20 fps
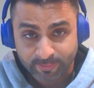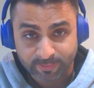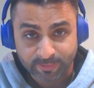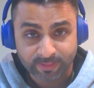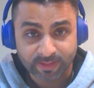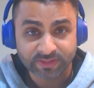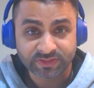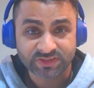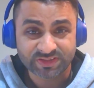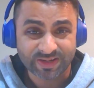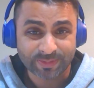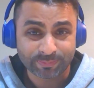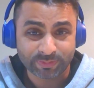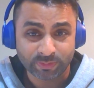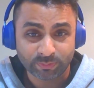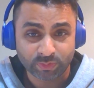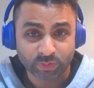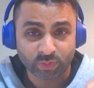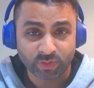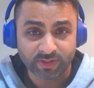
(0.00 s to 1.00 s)
That's step
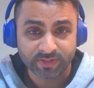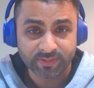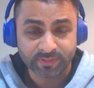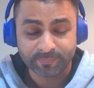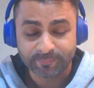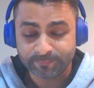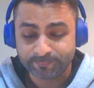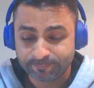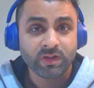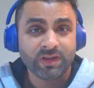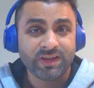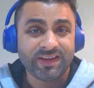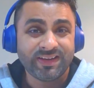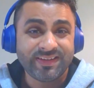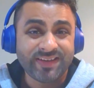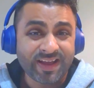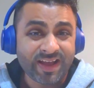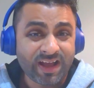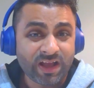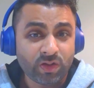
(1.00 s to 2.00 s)
number 1.
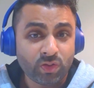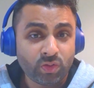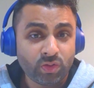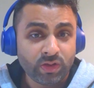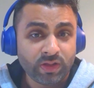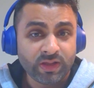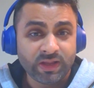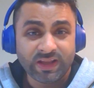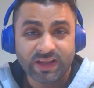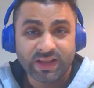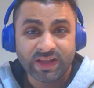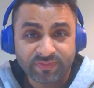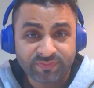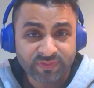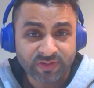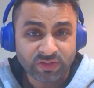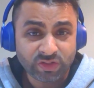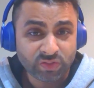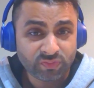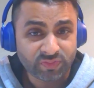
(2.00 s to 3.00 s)
Now,
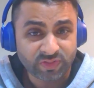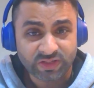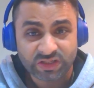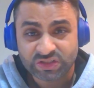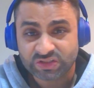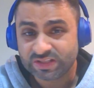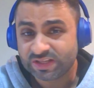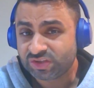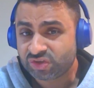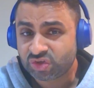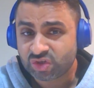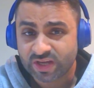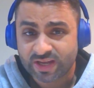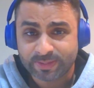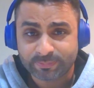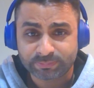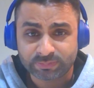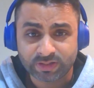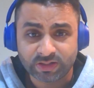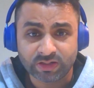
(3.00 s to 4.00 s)
after you finish that
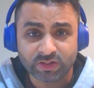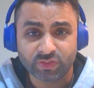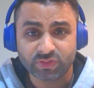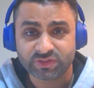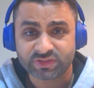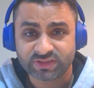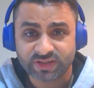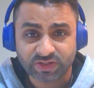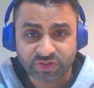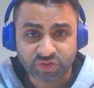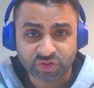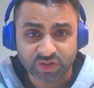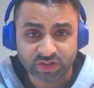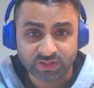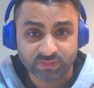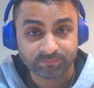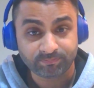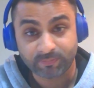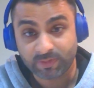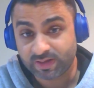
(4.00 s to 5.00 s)
chapter or
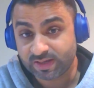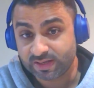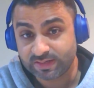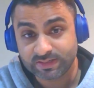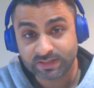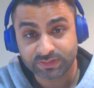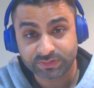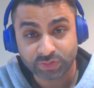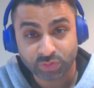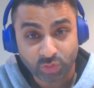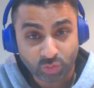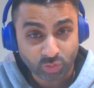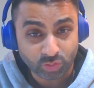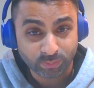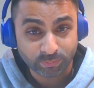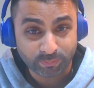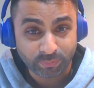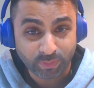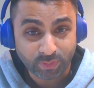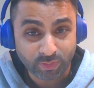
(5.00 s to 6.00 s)
section, again, not the whole
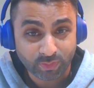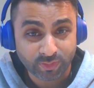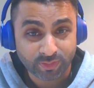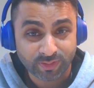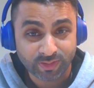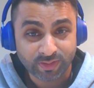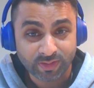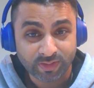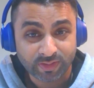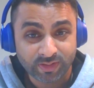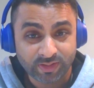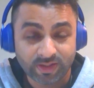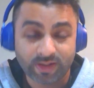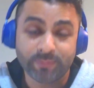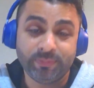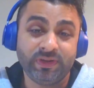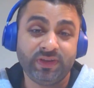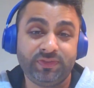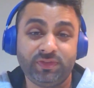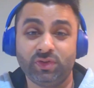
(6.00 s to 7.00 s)
book. I
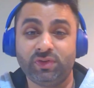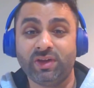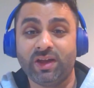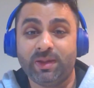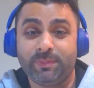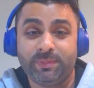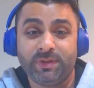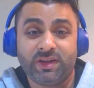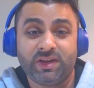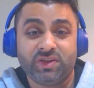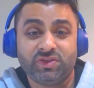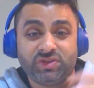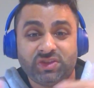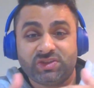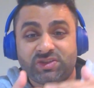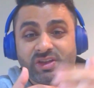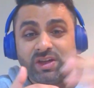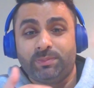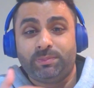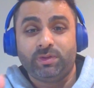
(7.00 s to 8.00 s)
mean, if your topic is just
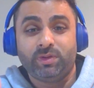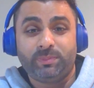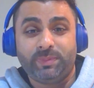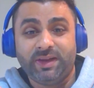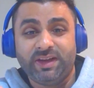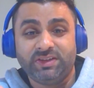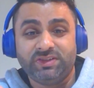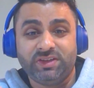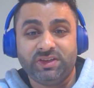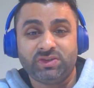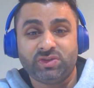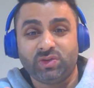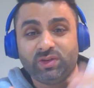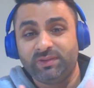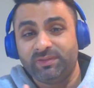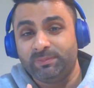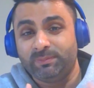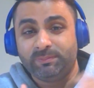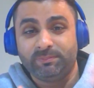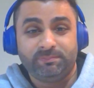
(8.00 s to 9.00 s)
a couple of pages or
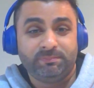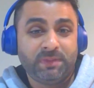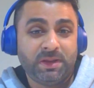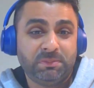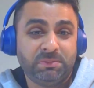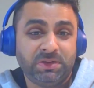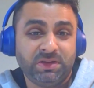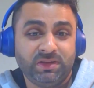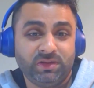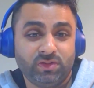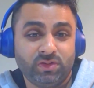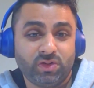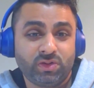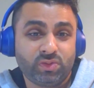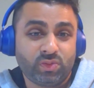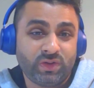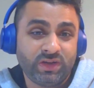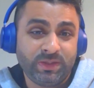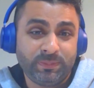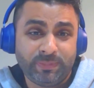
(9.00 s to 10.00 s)
even maybe
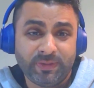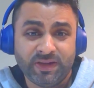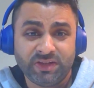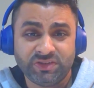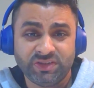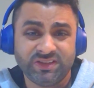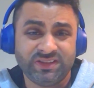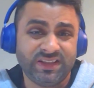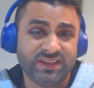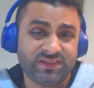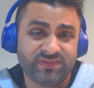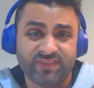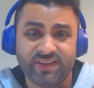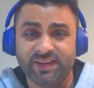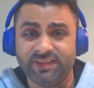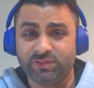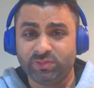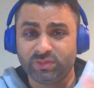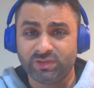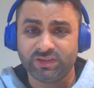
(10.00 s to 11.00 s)
20 pages, it's
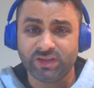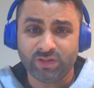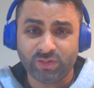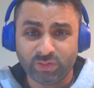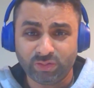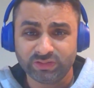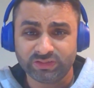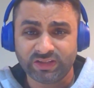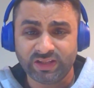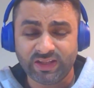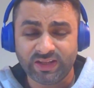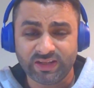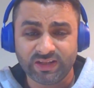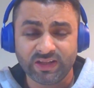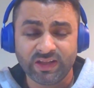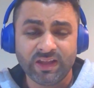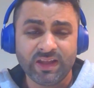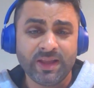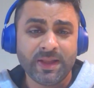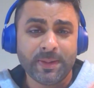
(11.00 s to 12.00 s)
fine to read the whole thing.
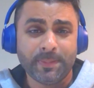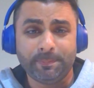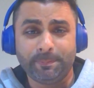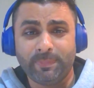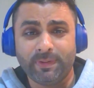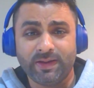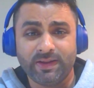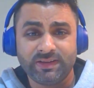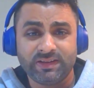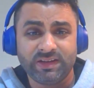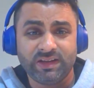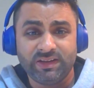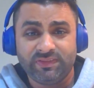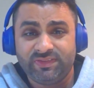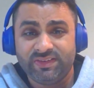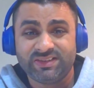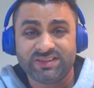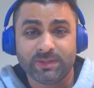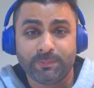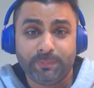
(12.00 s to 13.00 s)
But if
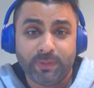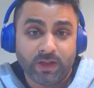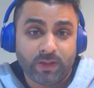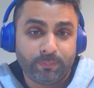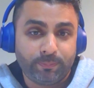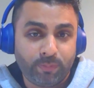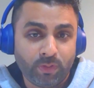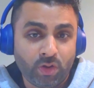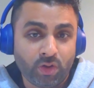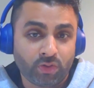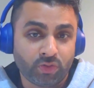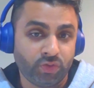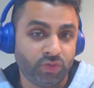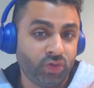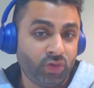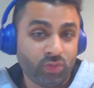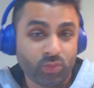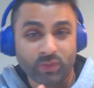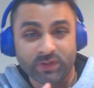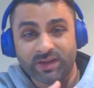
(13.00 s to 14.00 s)
it's a big book, you
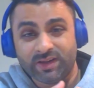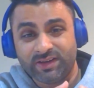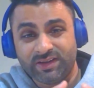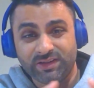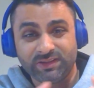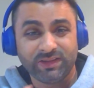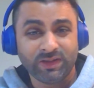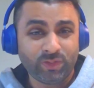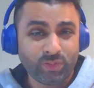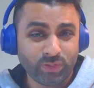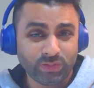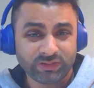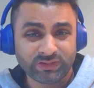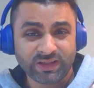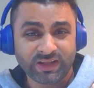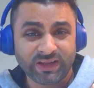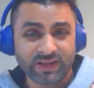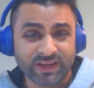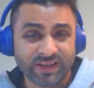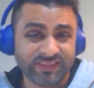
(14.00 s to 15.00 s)
don't want to read the whole
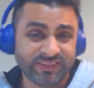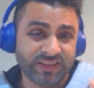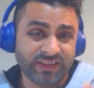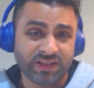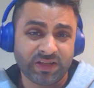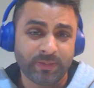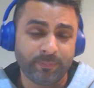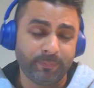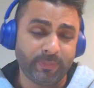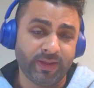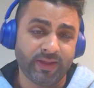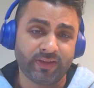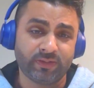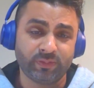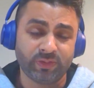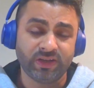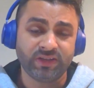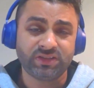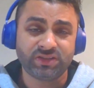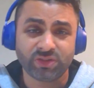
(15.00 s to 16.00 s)
thing and then come back,
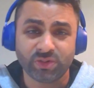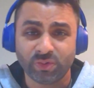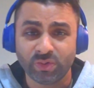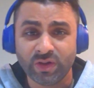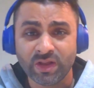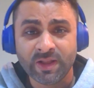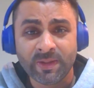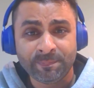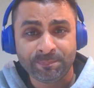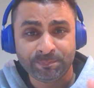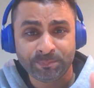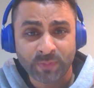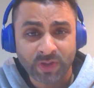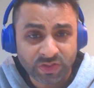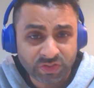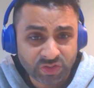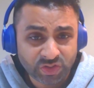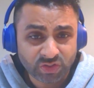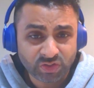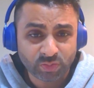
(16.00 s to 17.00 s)
right? So make
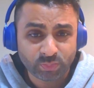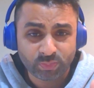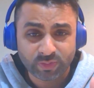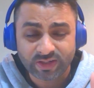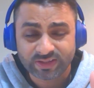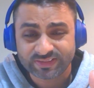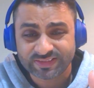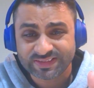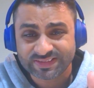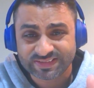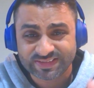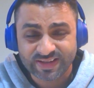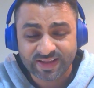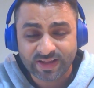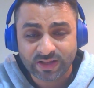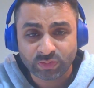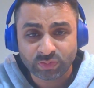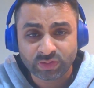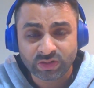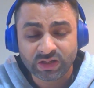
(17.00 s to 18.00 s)
sure you break this
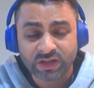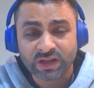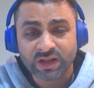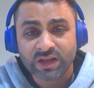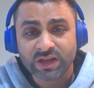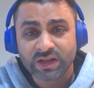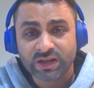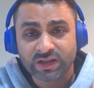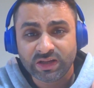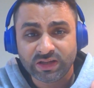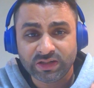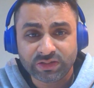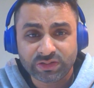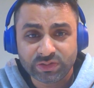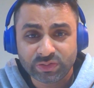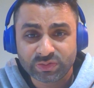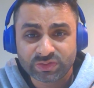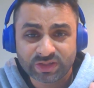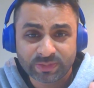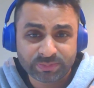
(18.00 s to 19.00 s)
down
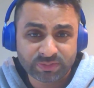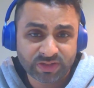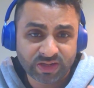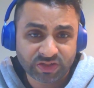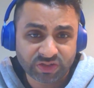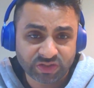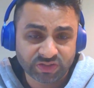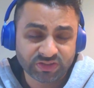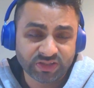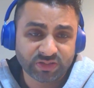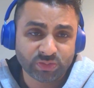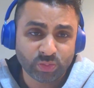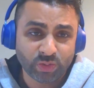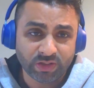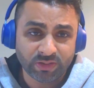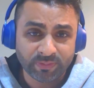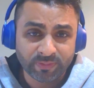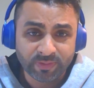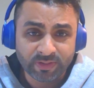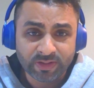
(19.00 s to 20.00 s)
into subsections as well.